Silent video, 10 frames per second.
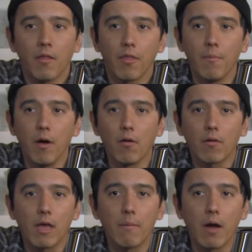The melt
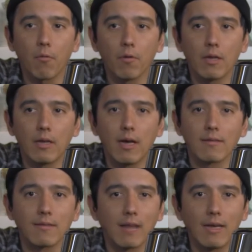came out really
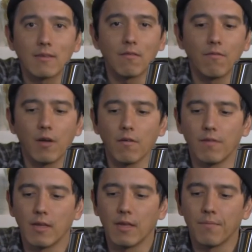nice, nice and
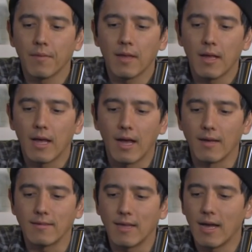velvety,
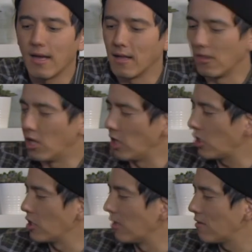has that
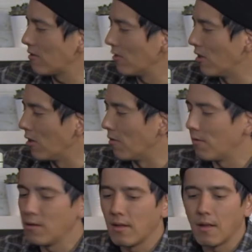luscious, you know,
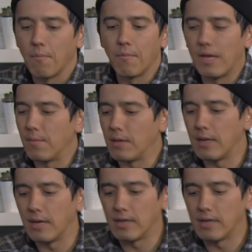maybe